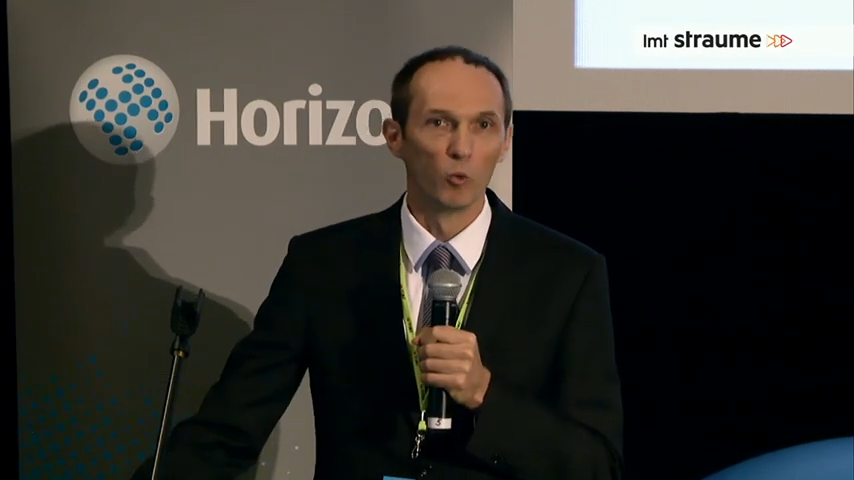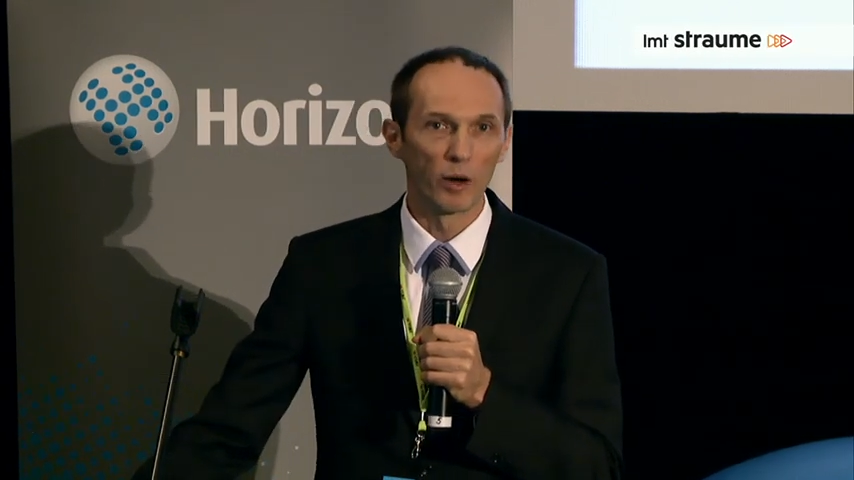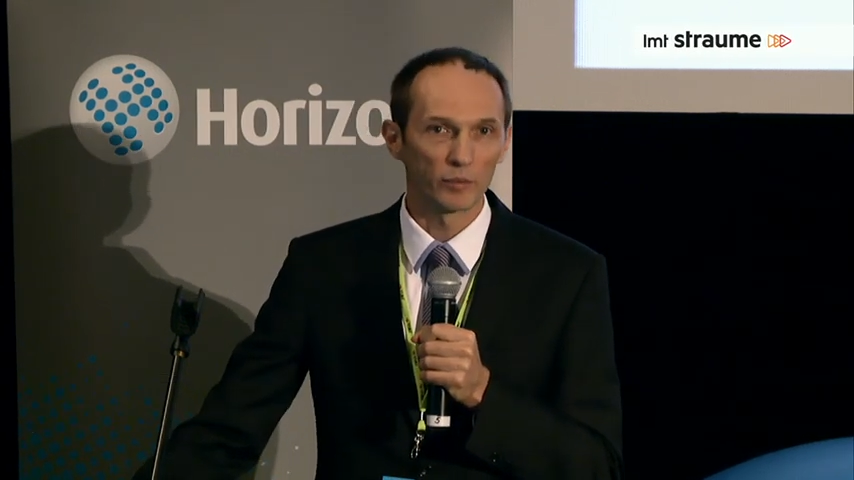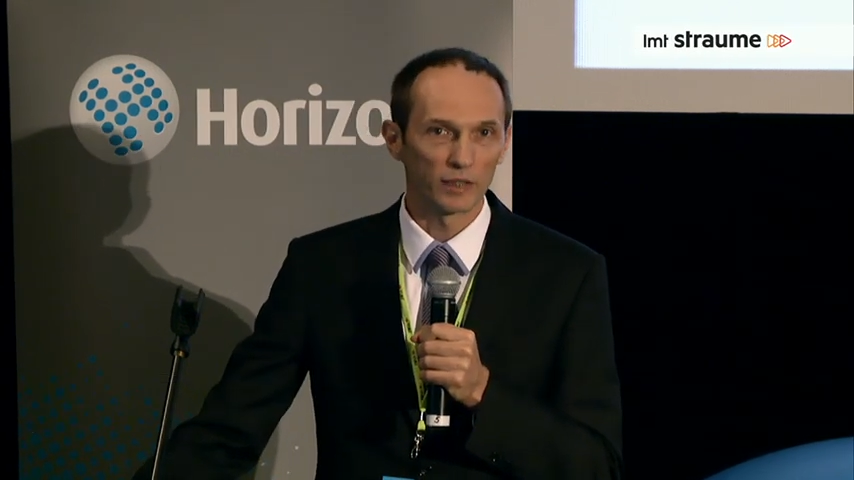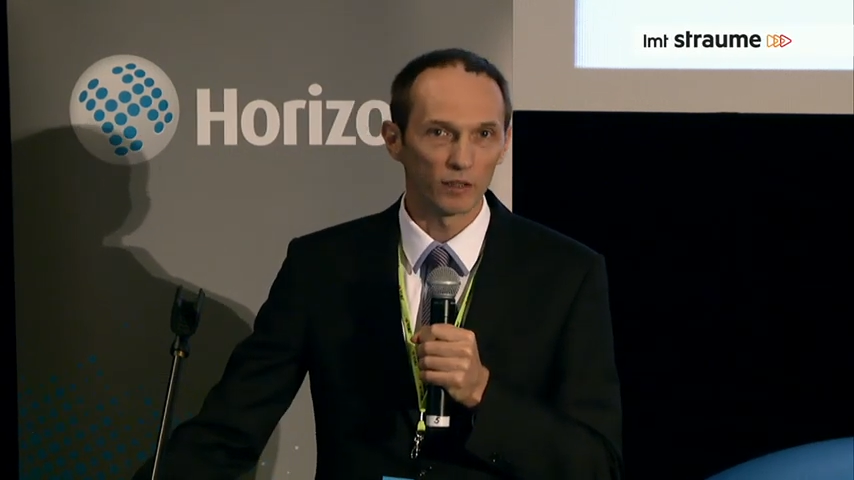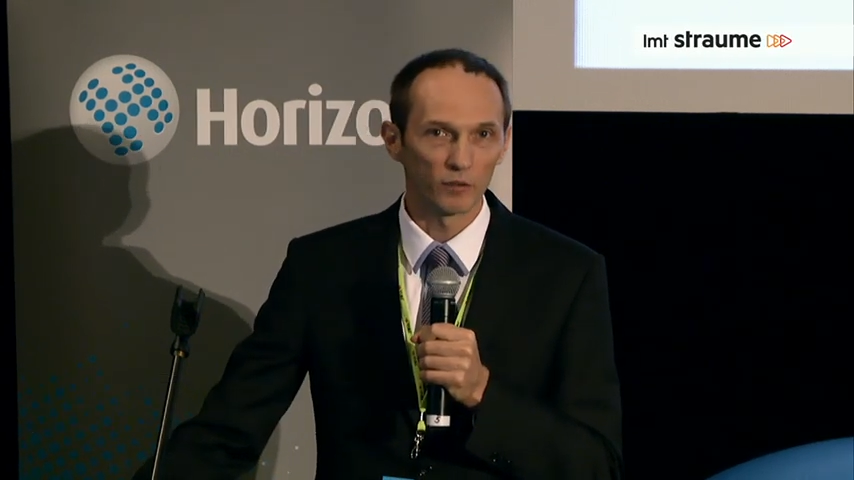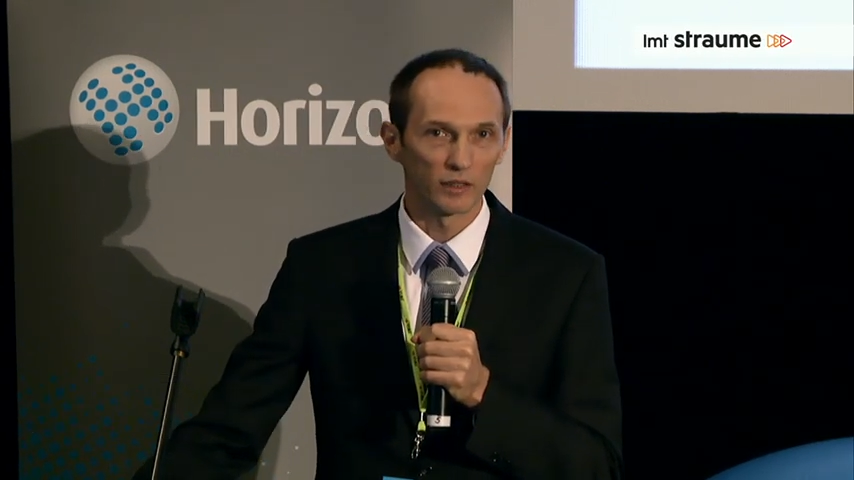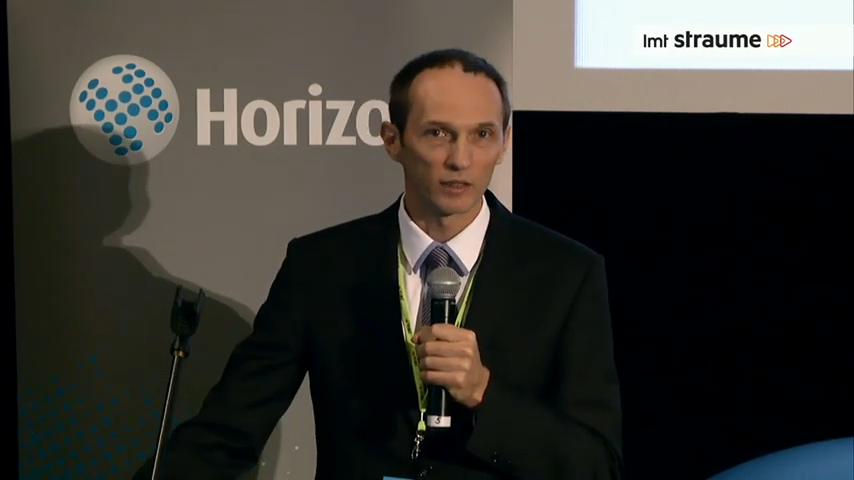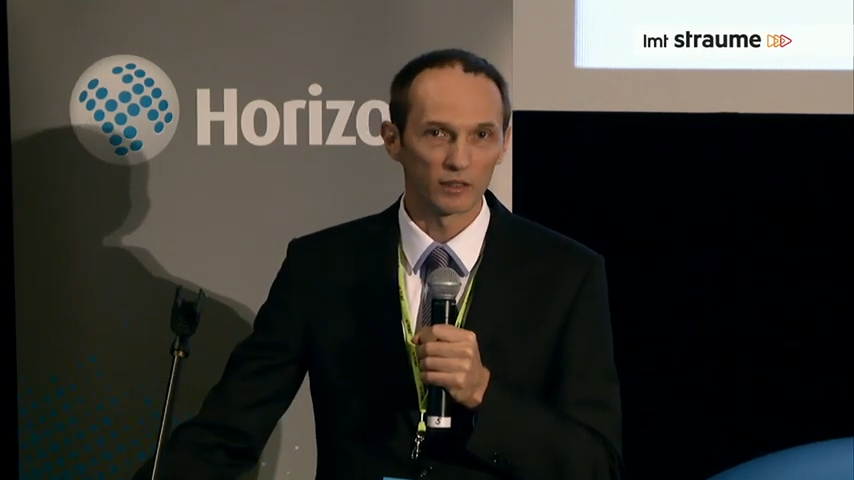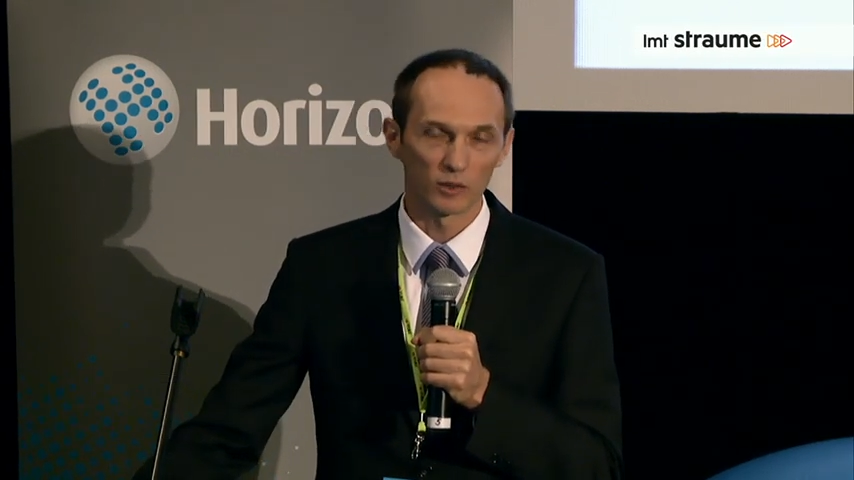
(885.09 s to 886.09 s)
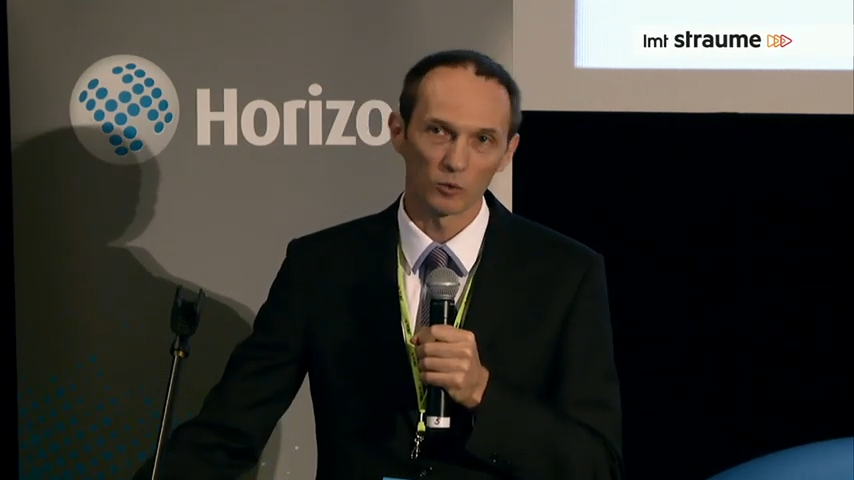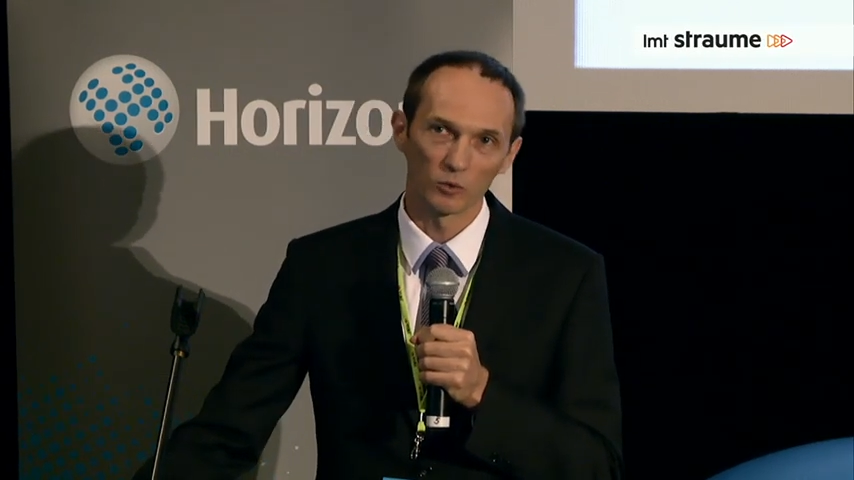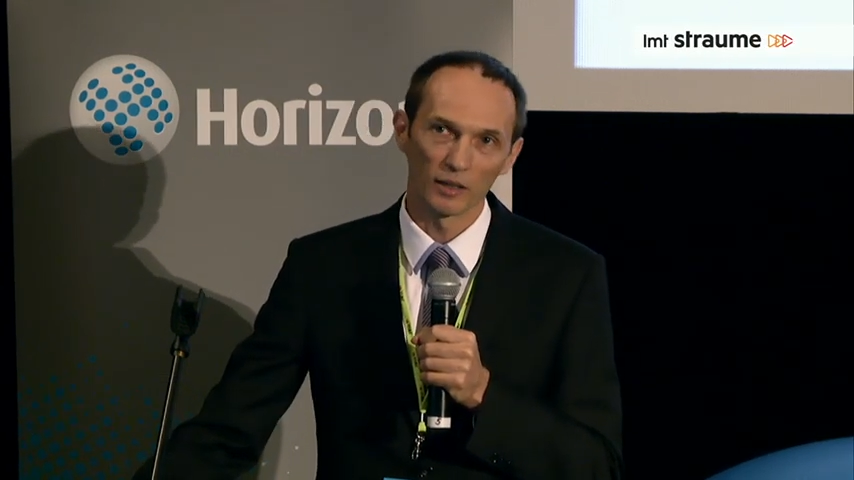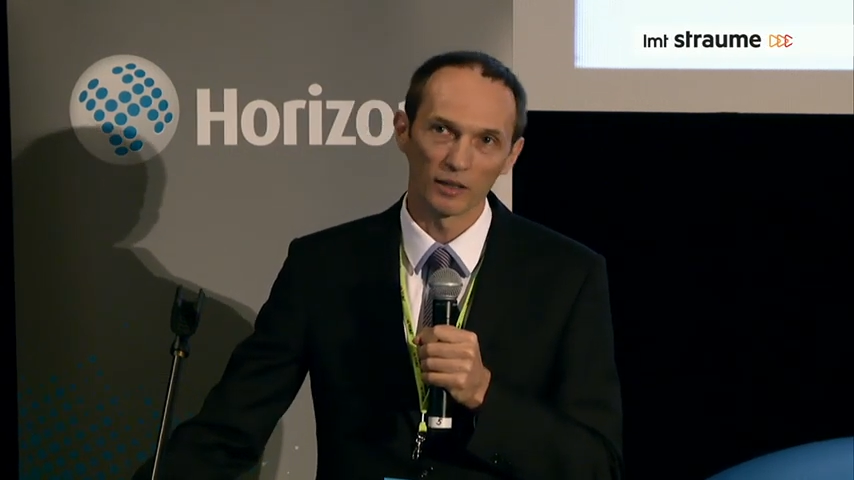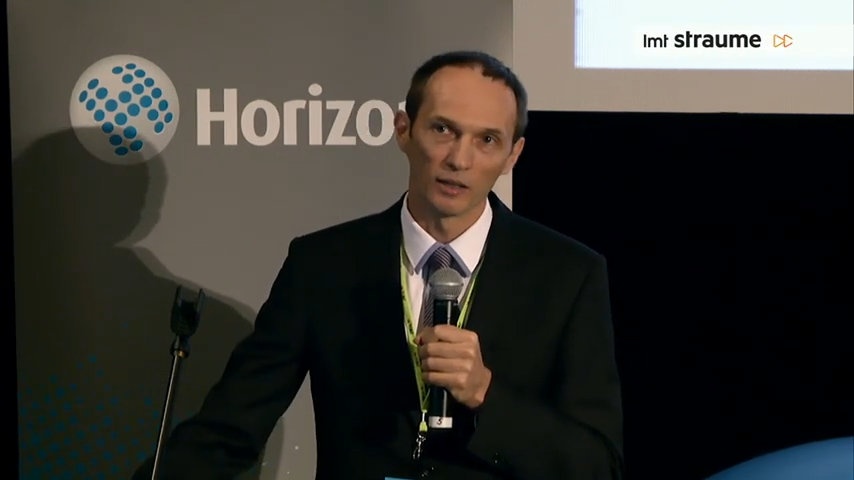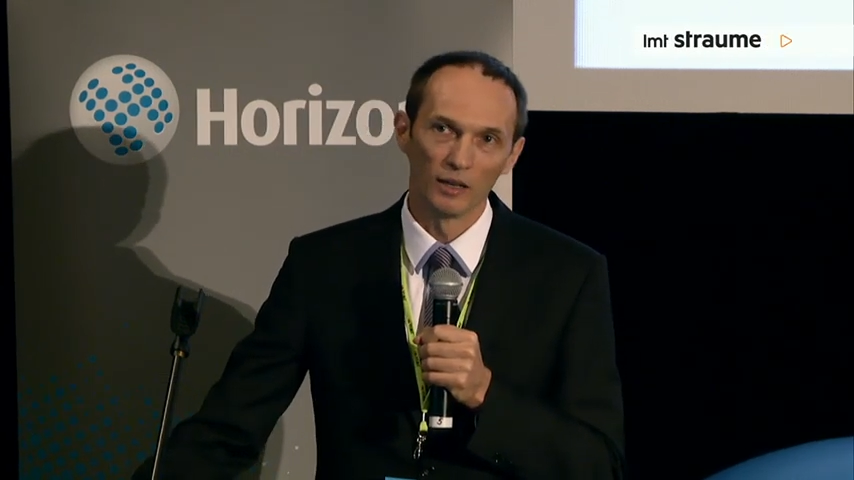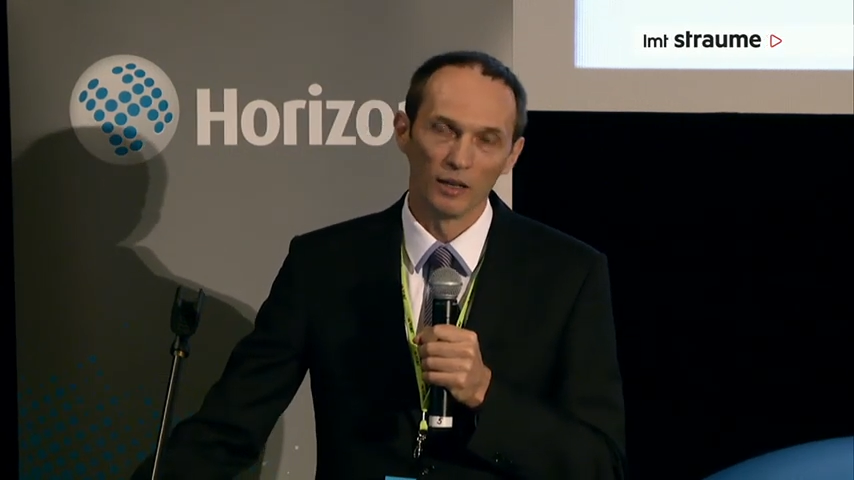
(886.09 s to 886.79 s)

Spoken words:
web services, so the